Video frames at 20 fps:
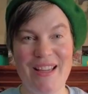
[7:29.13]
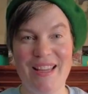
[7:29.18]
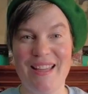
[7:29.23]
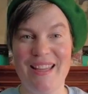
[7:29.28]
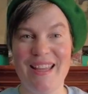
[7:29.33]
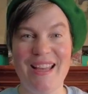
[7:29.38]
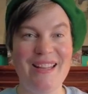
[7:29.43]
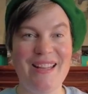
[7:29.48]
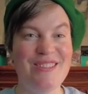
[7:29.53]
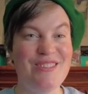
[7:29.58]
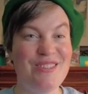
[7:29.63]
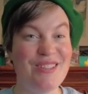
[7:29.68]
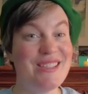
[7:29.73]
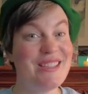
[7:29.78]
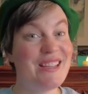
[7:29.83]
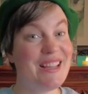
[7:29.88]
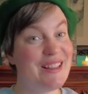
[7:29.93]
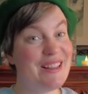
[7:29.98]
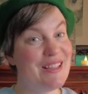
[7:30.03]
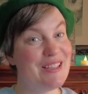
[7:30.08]
Again,
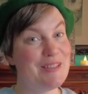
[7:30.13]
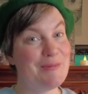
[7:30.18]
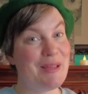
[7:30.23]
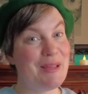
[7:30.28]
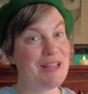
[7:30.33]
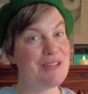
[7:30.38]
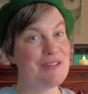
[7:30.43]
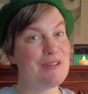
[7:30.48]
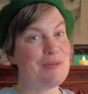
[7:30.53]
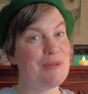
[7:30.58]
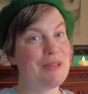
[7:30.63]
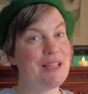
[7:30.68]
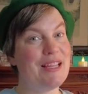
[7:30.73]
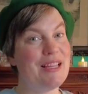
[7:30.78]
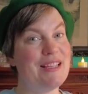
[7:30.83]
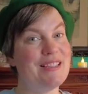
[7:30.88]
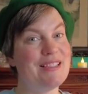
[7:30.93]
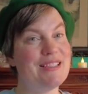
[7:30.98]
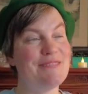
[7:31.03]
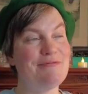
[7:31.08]
just like this mantel
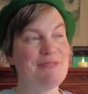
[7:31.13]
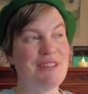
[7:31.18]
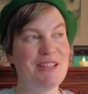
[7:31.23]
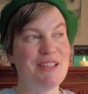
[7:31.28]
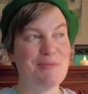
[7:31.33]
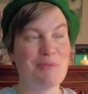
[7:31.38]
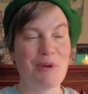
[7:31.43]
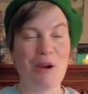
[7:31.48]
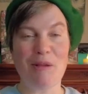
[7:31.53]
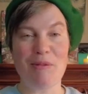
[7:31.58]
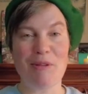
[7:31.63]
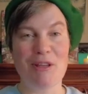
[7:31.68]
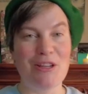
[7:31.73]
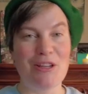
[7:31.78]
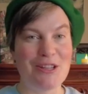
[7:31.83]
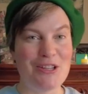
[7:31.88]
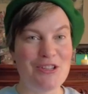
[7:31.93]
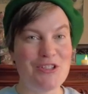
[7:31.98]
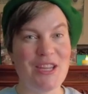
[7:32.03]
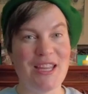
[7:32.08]
place, it's probably
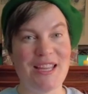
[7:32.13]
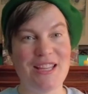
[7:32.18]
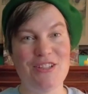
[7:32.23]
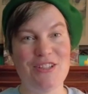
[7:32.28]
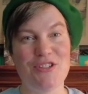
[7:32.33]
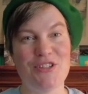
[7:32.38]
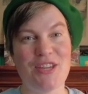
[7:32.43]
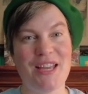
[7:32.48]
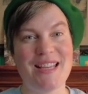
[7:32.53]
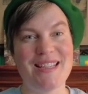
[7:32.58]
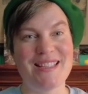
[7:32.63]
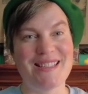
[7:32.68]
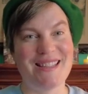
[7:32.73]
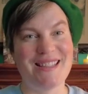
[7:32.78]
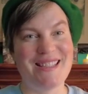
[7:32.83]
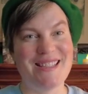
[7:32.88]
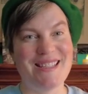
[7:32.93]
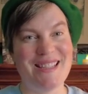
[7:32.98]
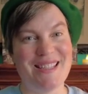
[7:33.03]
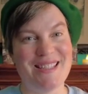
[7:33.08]
going to change as
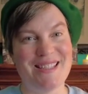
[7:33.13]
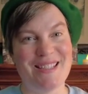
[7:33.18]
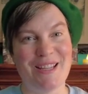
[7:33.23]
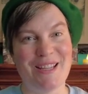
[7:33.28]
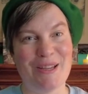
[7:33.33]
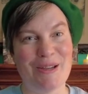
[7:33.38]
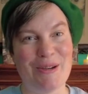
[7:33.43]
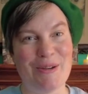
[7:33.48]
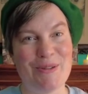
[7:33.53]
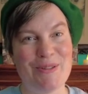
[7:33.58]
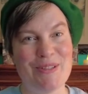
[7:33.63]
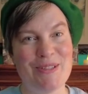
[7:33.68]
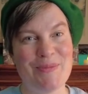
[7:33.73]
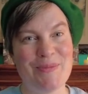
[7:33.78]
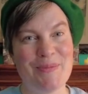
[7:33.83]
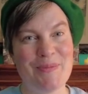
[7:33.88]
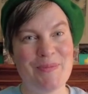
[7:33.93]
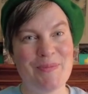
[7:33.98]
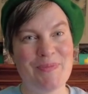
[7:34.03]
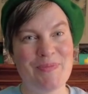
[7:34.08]
the season goes.
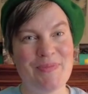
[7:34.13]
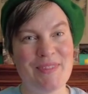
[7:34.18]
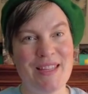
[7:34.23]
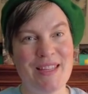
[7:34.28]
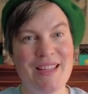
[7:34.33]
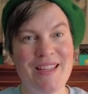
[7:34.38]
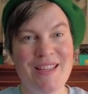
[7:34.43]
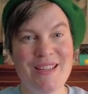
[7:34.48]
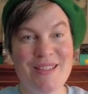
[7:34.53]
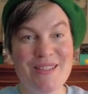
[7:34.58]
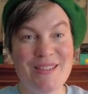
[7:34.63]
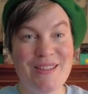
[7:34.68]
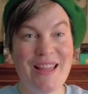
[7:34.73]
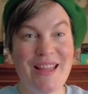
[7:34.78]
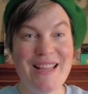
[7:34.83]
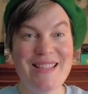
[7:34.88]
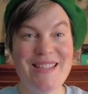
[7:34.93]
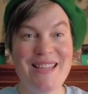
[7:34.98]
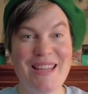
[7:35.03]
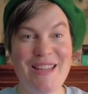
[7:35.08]
So
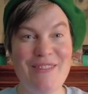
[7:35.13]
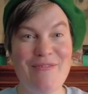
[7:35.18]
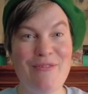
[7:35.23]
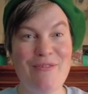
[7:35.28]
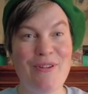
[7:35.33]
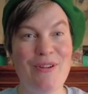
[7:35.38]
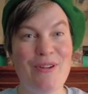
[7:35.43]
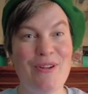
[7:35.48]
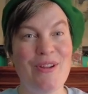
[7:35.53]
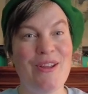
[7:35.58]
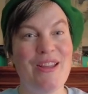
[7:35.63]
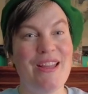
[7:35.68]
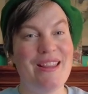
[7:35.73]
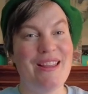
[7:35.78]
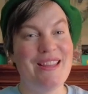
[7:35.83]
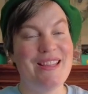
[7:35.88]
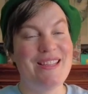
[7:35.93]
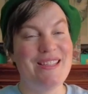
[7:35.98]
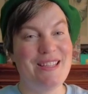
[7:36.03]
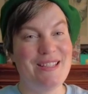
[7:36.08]
that's it for
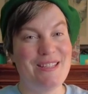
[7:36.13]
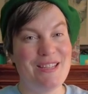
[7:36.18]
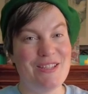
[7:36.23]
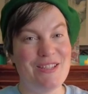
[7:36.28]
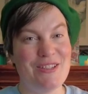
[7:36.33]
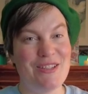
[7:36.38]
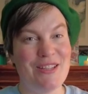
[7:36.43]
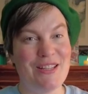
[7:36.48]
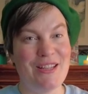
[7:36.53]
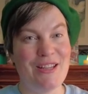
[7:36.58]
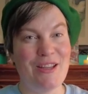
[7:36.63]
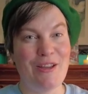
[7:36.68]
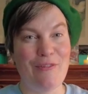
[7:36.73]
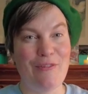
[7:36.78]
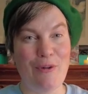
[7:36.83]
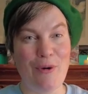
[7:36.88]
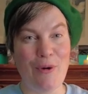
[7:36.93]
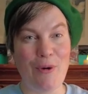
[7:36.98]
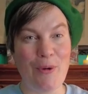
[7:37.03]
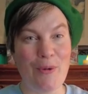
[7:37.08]
this edition
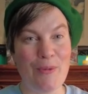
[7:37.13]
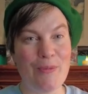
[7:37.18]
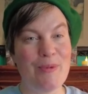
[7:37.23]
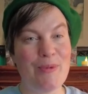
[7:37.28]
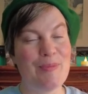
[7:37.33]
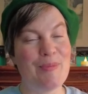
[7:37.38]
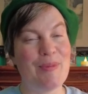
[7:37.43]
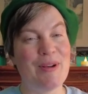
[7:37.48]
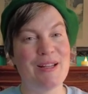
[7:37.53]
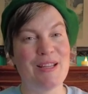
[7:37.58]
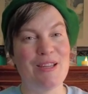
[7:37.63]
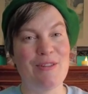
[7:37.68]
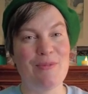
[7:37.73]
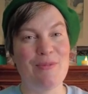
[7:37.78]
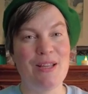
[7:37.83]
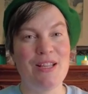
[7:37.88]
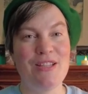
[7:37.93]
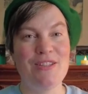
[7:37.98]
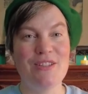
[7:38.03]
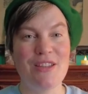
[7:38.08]
of Homebody
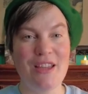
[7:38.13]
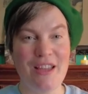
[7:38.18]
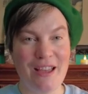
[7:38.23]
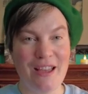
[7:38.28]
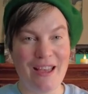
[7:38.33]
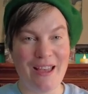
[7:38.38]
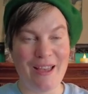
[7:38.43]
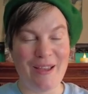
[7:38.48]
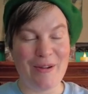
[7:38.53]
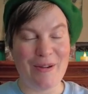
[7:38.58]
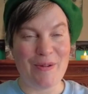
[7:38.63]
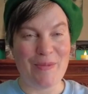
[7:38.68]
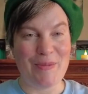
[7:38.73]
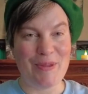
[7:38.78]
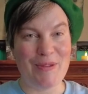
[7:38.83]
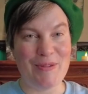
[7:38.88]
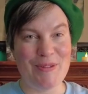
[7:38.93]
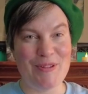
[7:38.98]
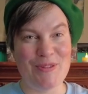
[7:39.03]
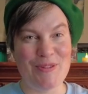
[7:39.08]
Witch. I hope
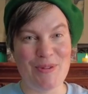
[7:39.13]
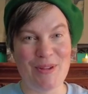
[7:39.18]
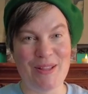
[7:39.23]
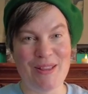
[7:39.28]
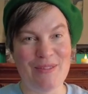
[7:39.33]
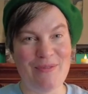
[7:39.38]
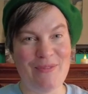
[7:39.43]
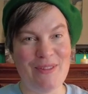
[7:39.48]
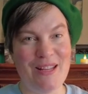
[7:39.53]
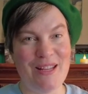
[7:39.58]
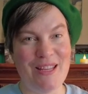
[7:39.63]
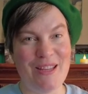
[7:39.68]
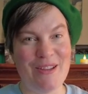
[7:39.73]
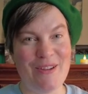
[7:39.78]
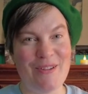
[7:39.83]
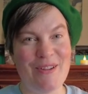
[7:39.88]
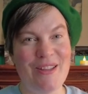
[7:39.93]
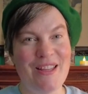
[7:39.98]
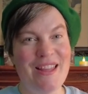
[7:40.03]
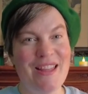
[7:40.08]
you enjoyed the
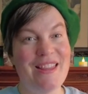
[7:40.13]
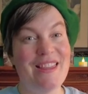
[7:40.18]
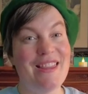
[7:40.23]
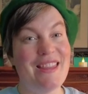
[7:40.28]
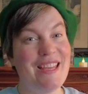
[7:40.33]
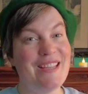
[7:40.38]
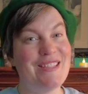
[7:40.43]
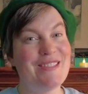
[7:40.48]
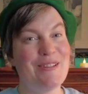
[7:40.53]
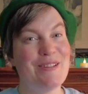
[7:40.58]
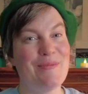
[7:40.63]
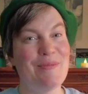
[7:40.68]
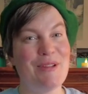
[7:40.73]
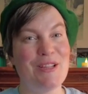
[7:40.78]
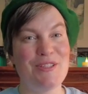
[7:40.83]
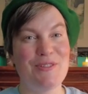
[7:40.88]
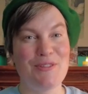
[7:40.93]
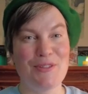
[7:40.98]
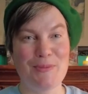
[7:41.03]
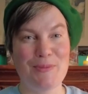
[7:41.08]
video. Thanks so
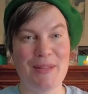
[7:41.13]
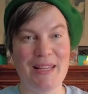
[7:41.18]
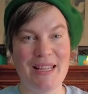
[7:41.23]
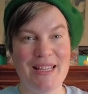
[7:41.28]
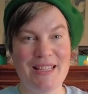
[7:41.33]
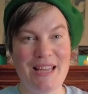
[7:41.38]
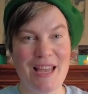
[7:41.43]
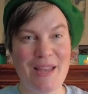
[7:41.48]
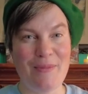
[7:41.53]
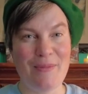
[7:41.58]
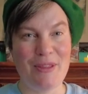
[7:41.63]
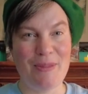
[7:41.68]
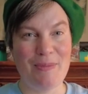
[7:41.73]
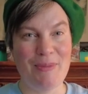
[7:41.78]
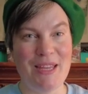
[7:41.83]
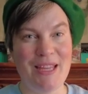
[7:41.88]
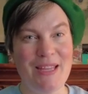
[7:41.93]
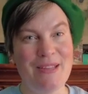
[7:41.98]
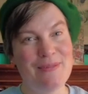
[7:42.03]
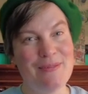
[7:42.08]
much for spending time with
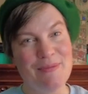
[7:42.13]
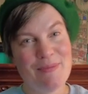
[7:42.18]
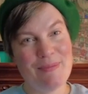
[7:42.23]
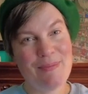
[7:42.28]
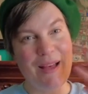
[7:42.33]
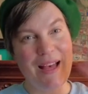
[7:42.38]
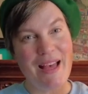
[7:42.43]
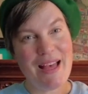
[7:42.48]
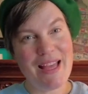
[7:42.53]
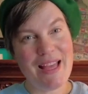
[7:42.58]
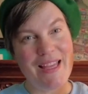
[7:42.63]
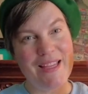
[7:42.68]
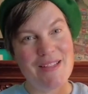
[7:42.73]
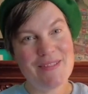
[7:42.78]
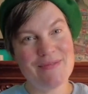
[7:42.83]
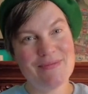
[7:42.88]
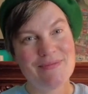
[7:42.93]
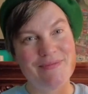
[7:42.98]
me. Bye!